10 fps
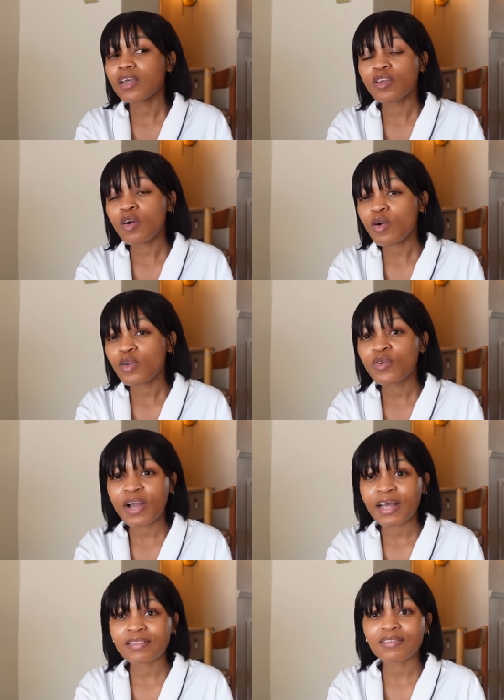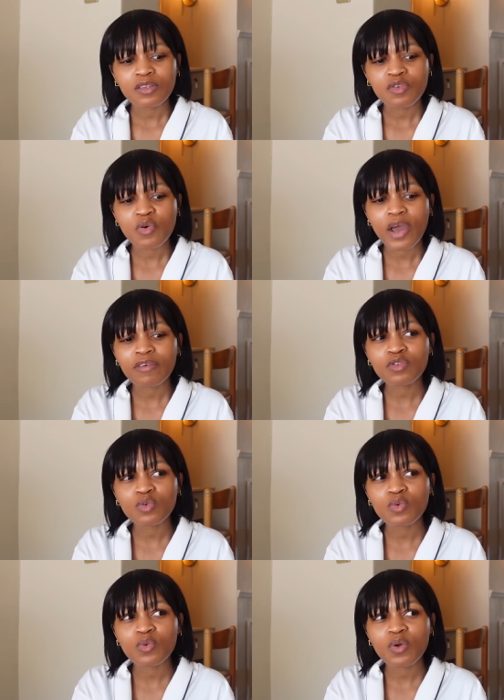yo you guys you have
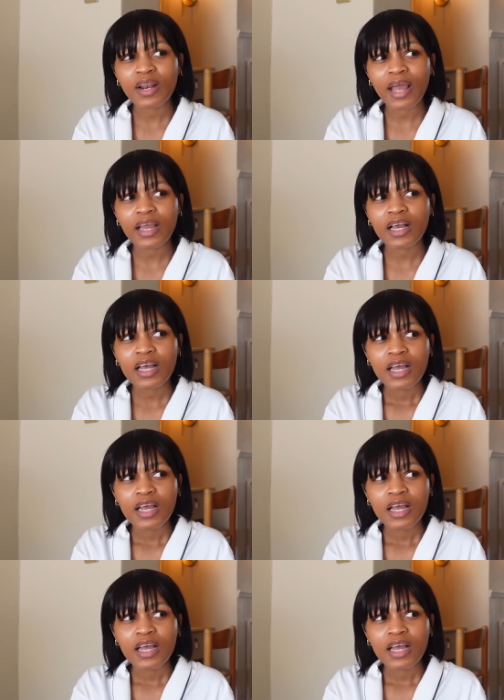to like